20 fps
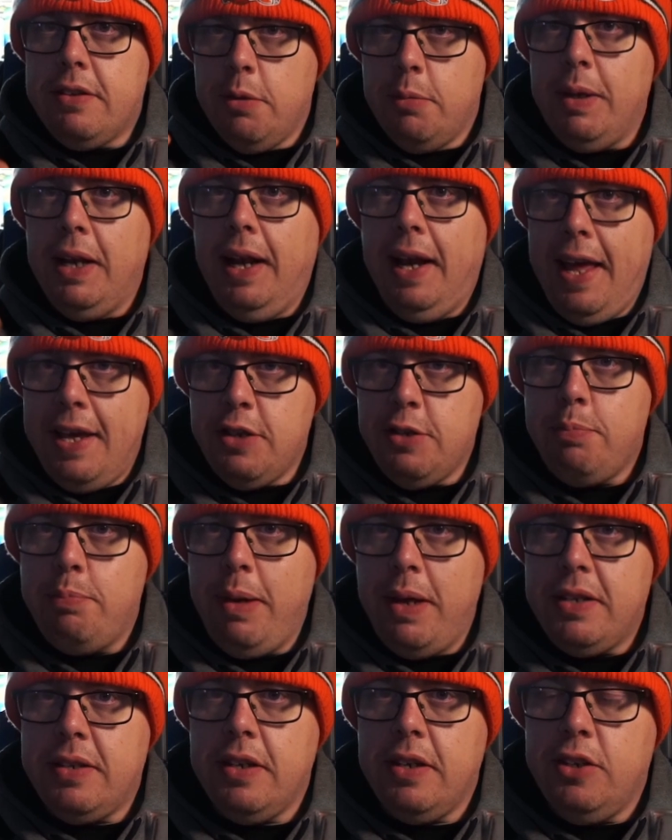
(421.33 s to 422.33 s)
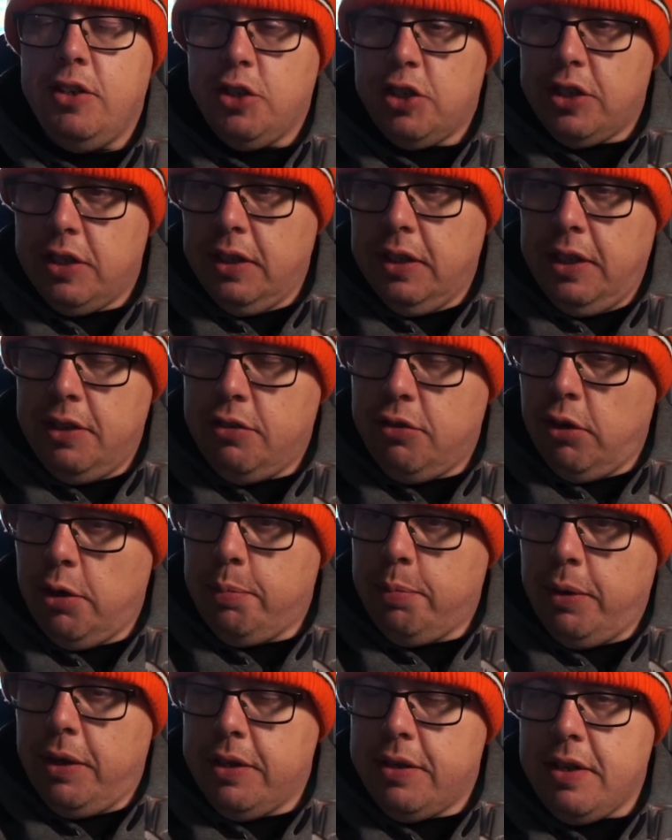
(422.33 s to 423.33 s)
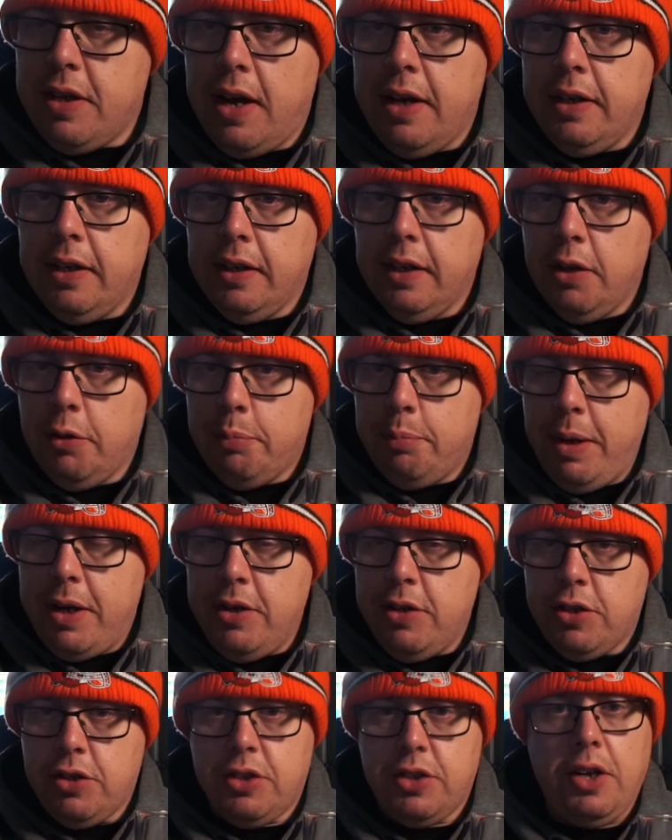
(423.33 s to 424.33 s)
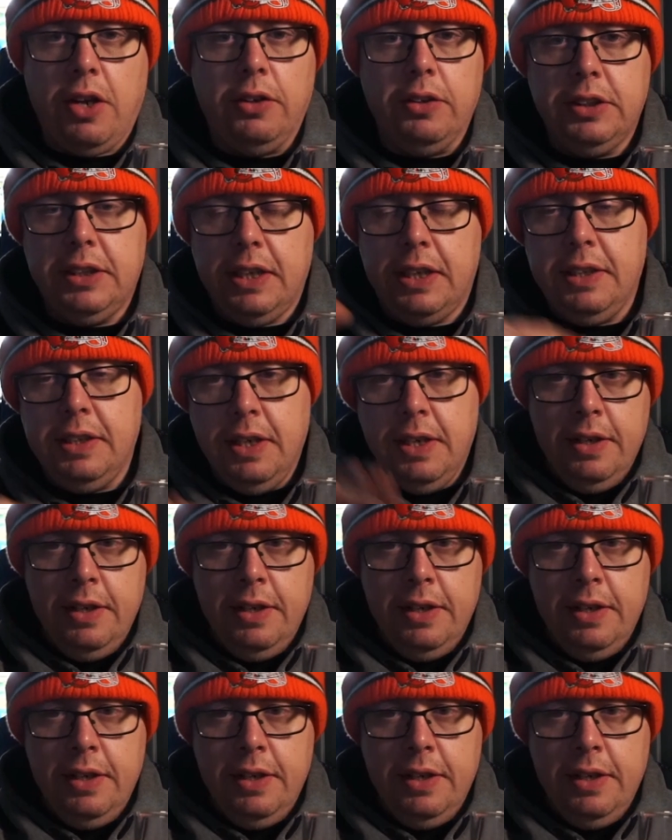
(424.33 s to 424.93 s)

be less bitter, just literally put a tiny little pinch of salt in